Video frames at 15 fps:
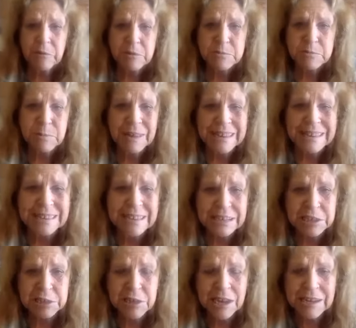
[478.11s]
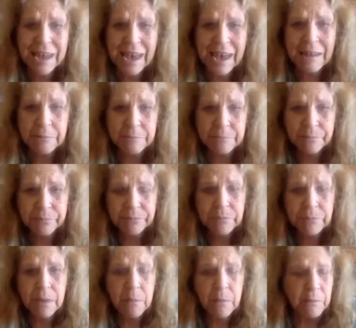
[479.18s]
first place that shut down,
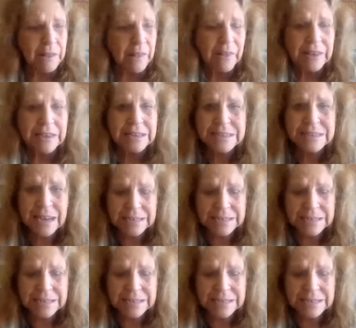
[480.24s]
one of the things that I